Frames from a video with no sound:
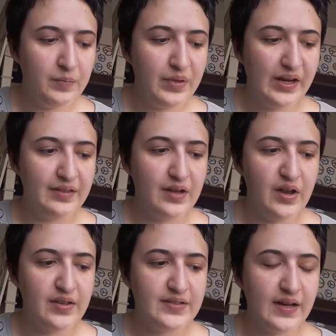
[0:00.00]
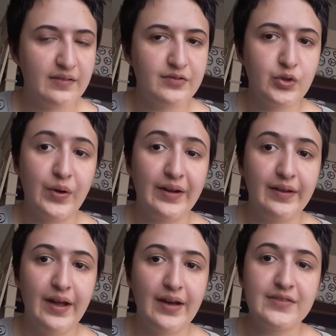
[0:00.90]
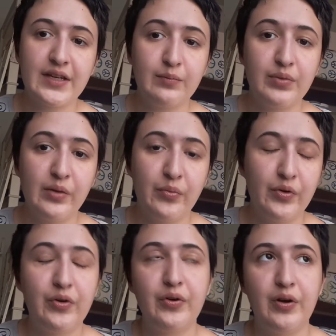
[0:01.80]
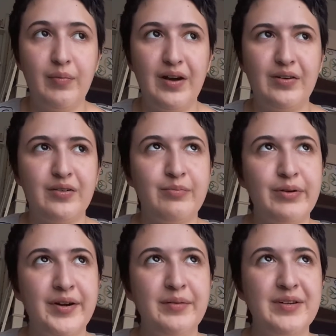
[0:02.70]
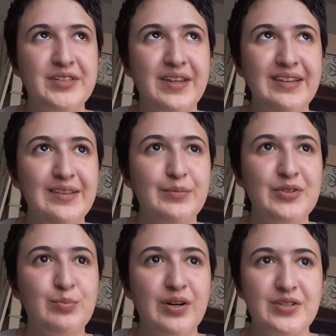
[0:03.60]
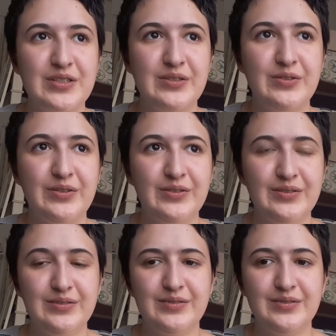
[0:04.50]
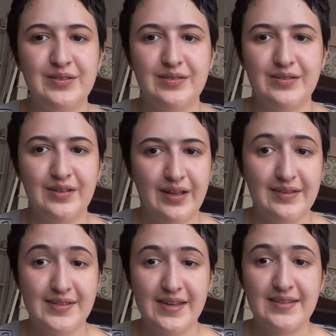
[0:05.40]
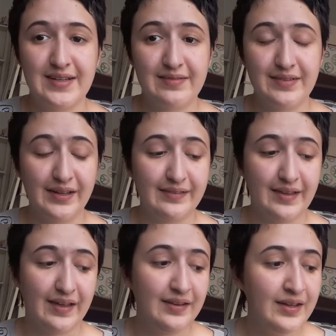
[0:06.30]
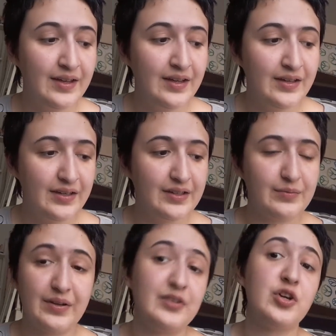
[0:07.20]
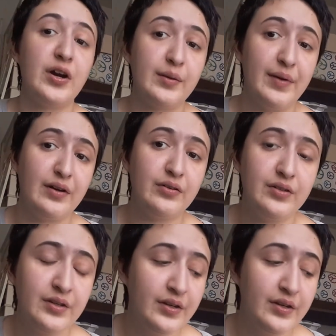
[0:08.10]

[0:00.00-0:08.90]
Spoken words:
But I thought instead of directly asking people about, or pretty much like the most personal and sensitive thing that you can really talk about,